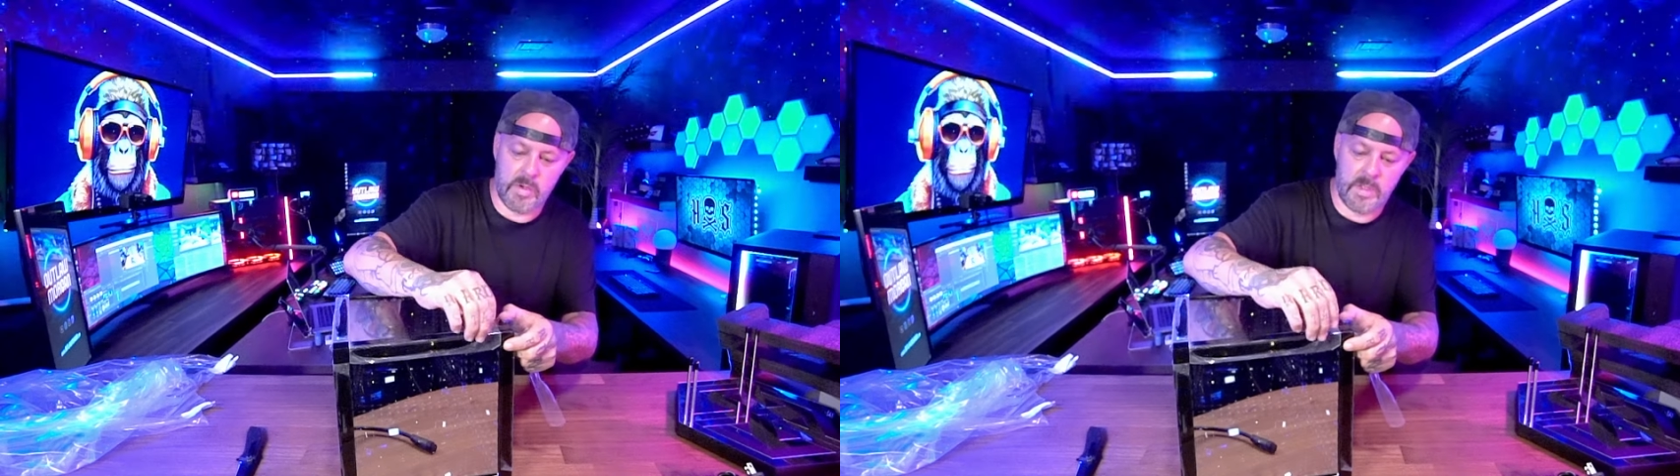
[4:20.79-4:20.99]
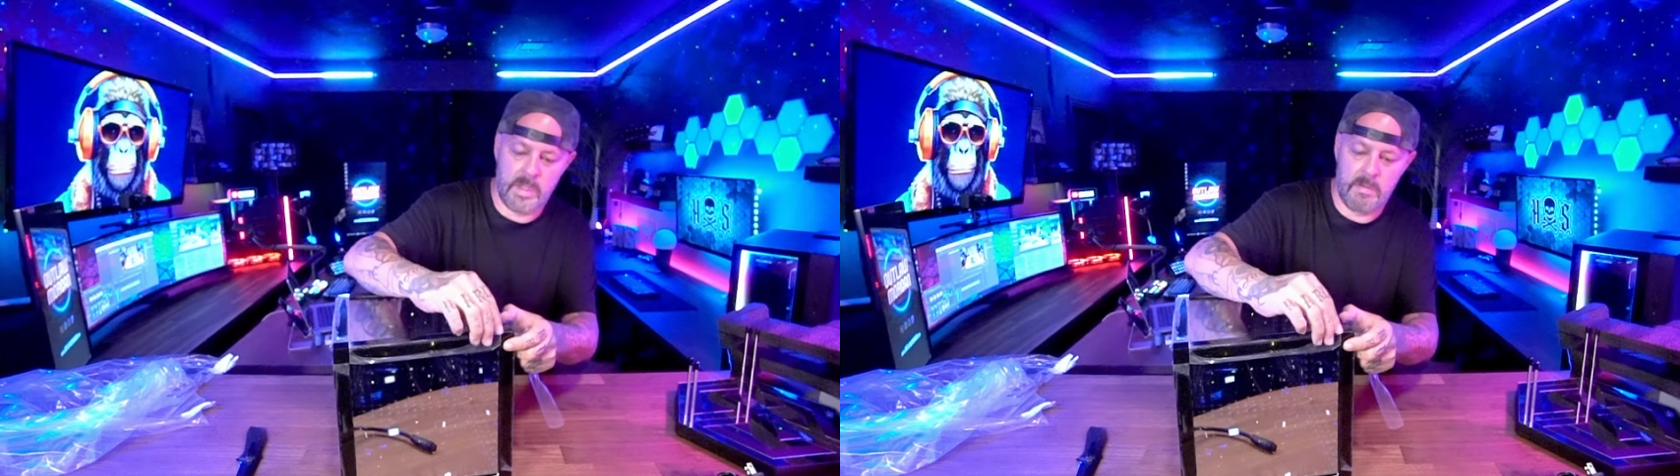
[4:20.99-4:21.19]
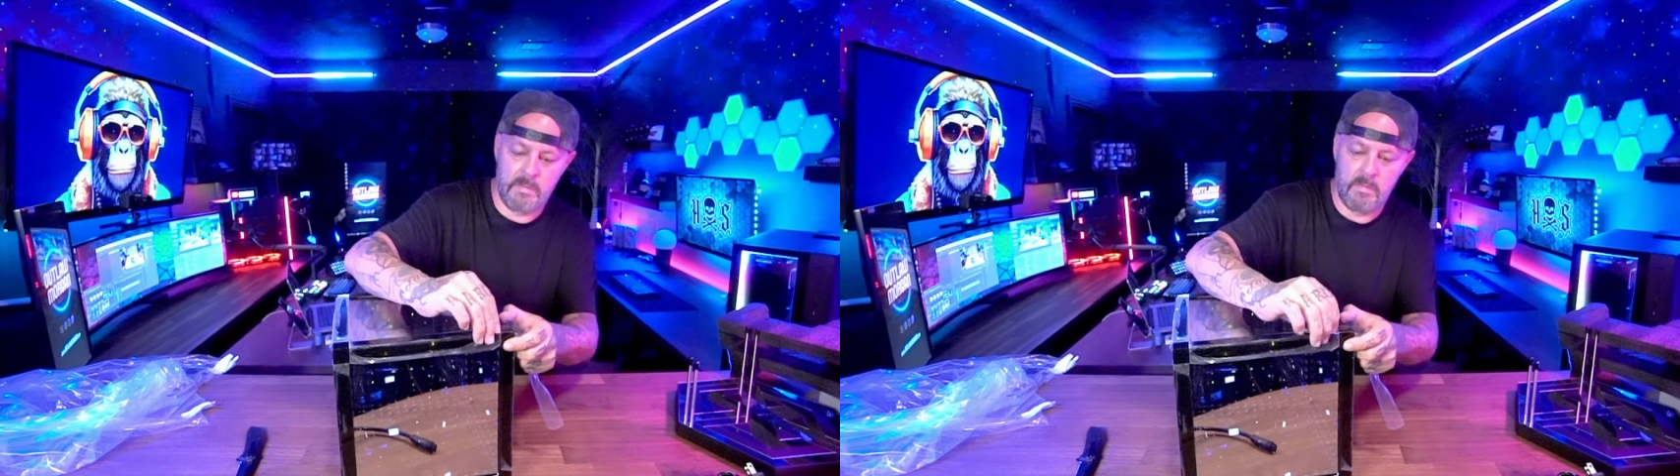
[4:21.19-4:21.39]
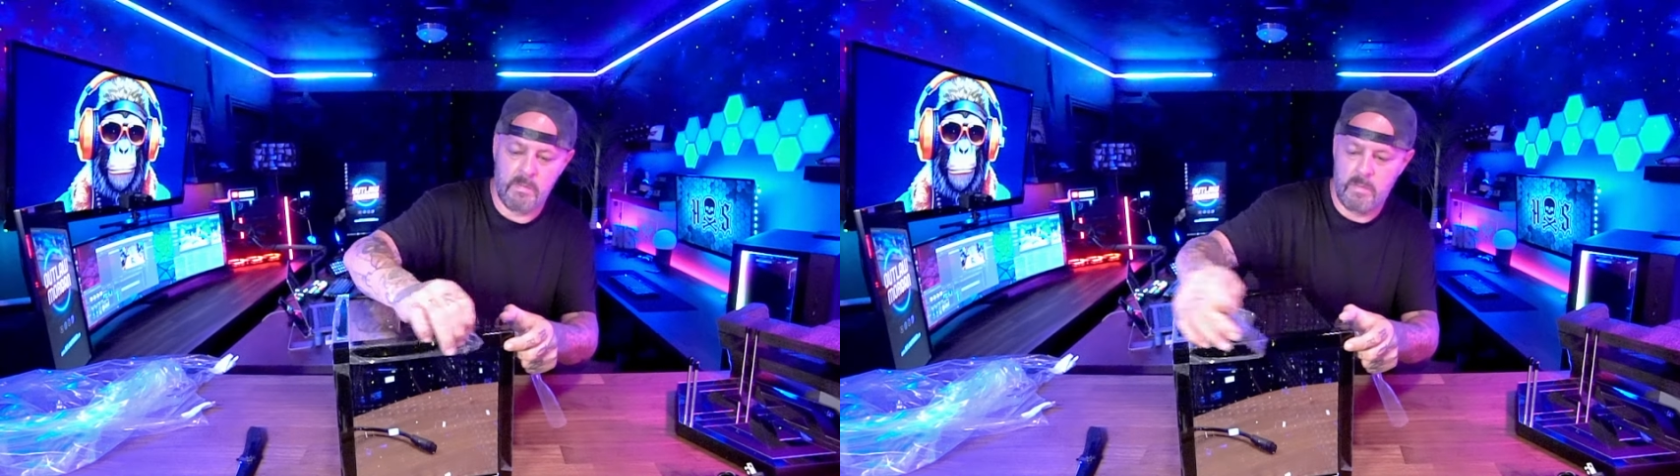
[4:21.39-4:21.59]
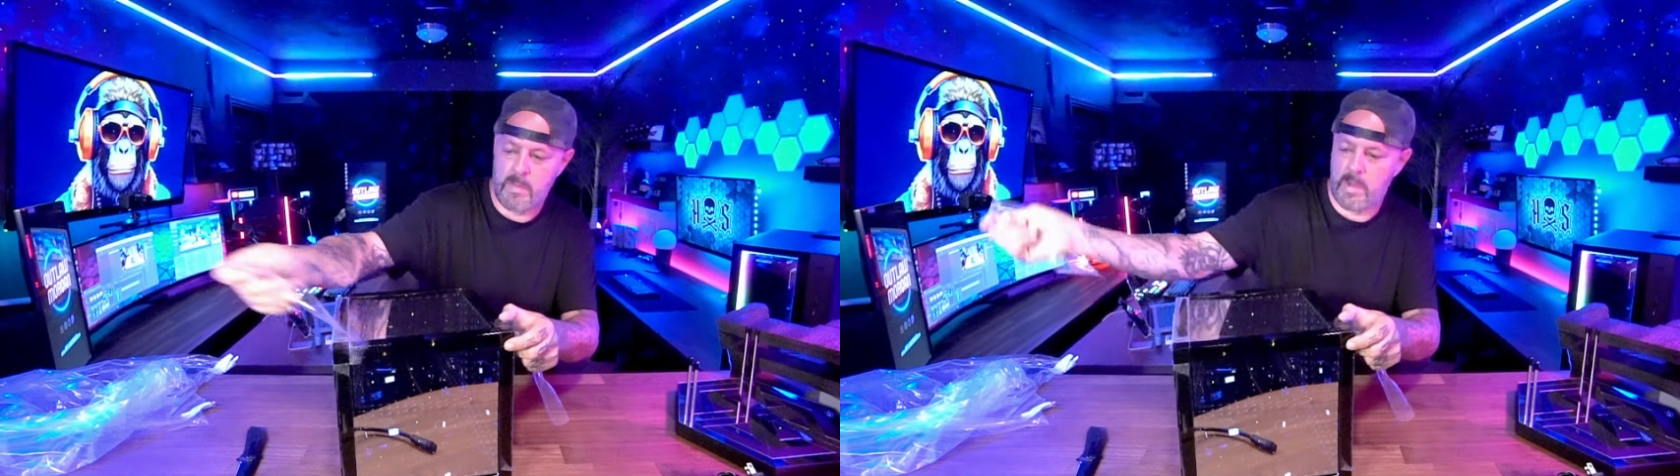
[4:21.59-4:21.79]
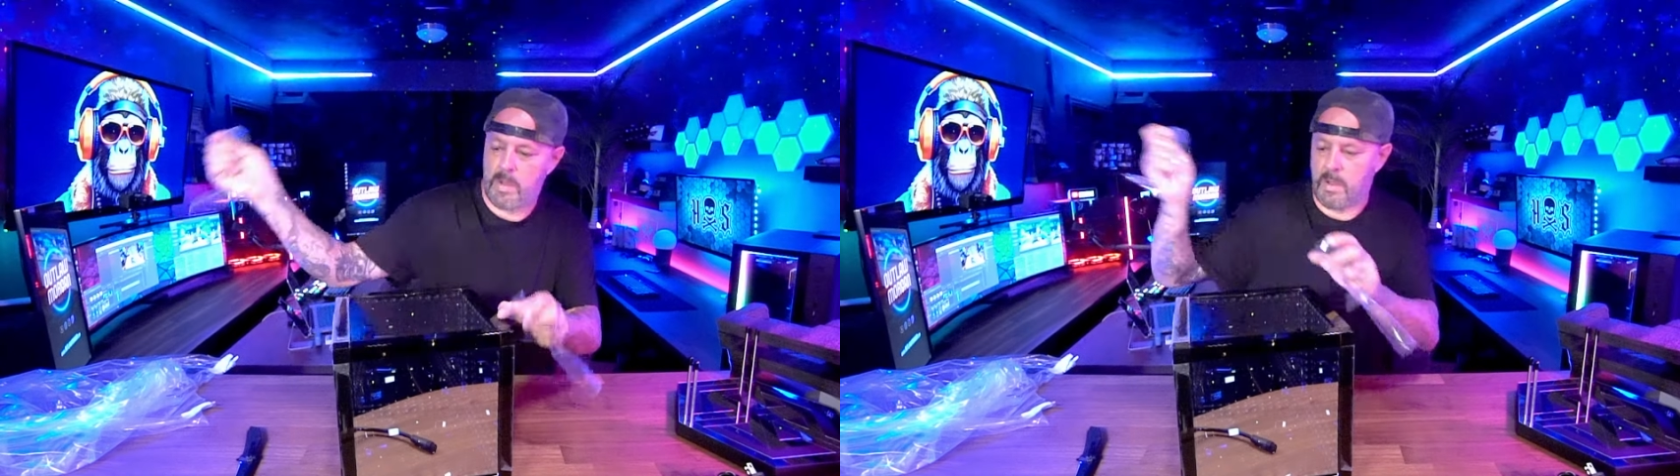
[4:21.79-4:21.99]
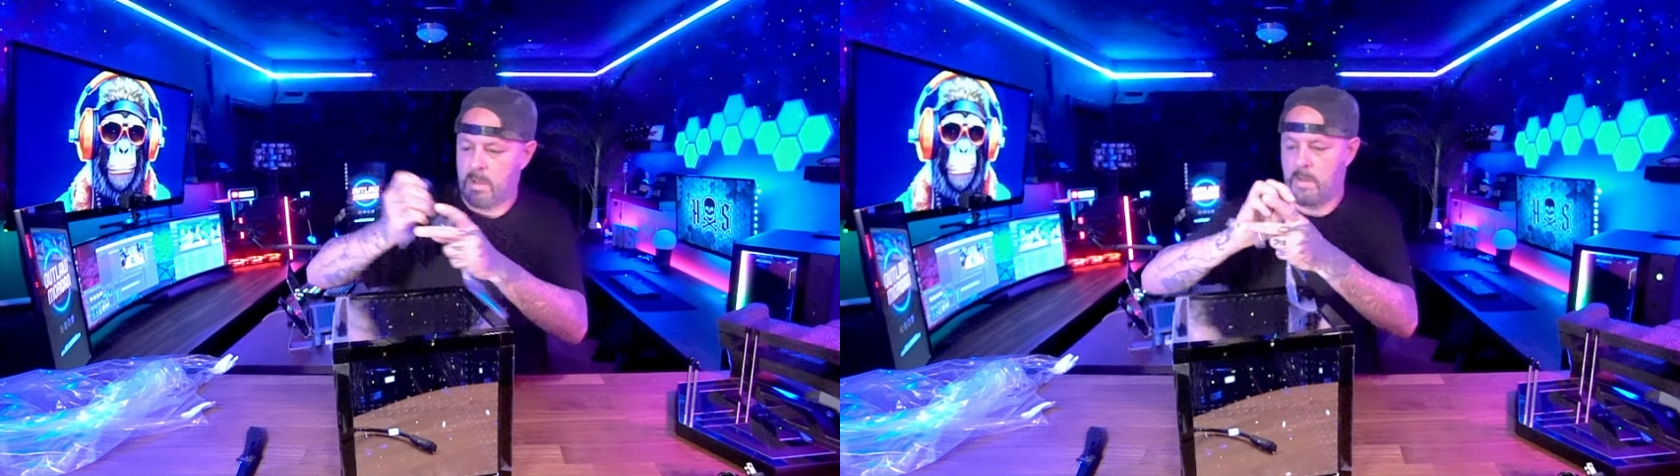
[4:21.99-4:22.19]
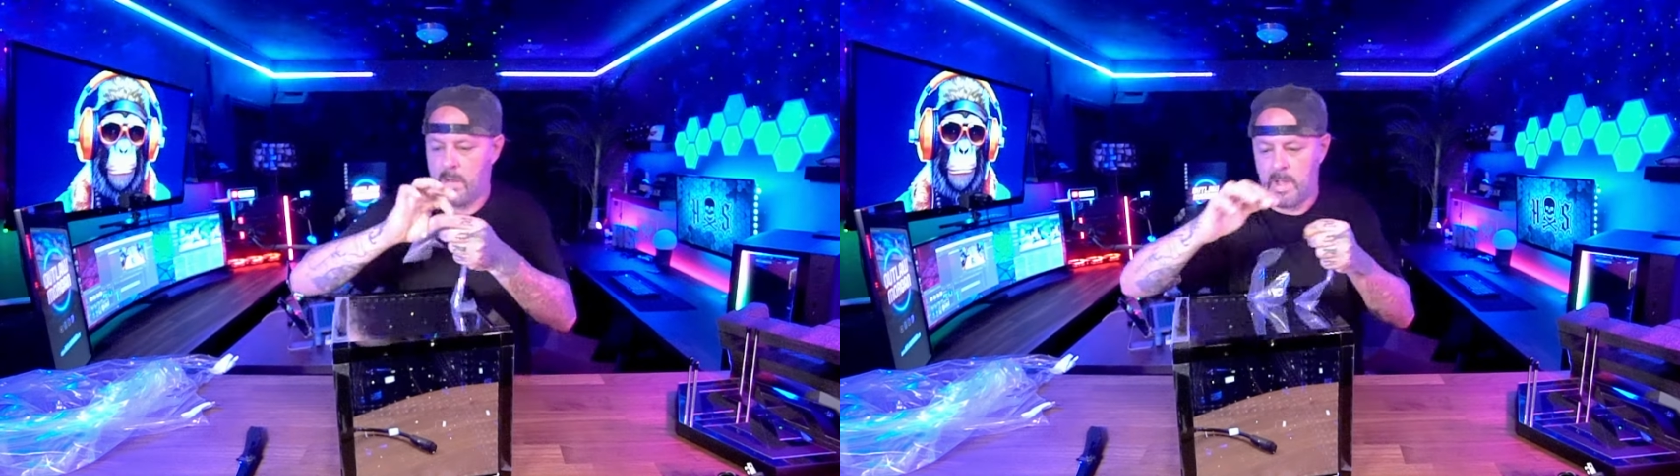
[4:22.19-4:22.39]
really
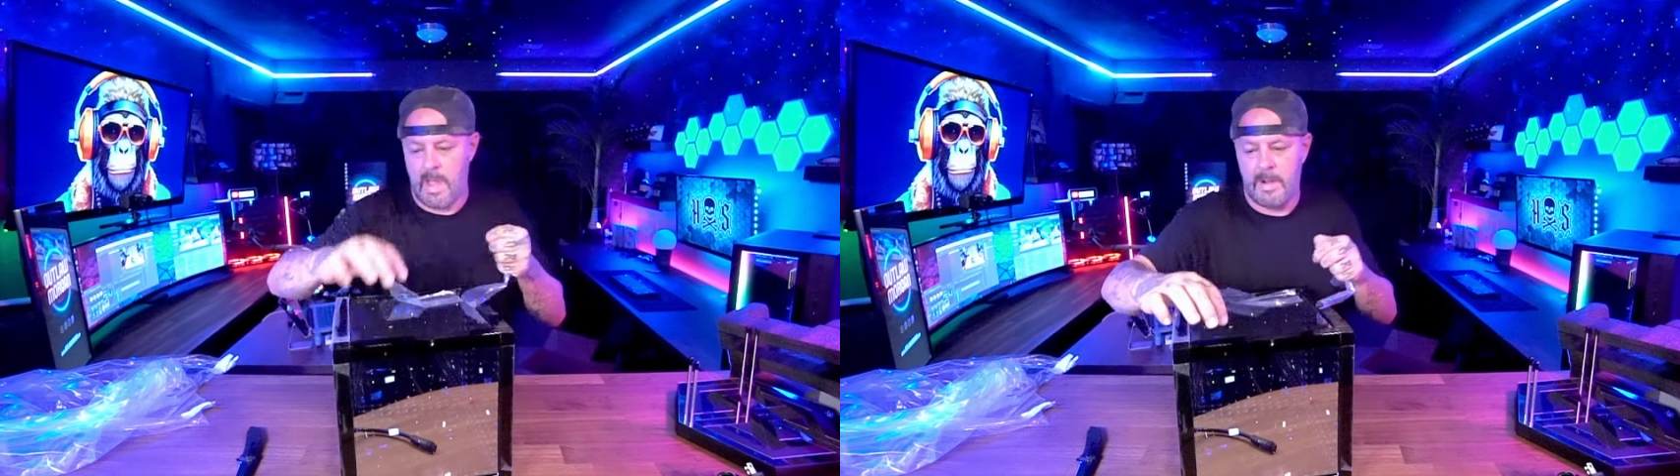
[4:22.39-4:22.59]
a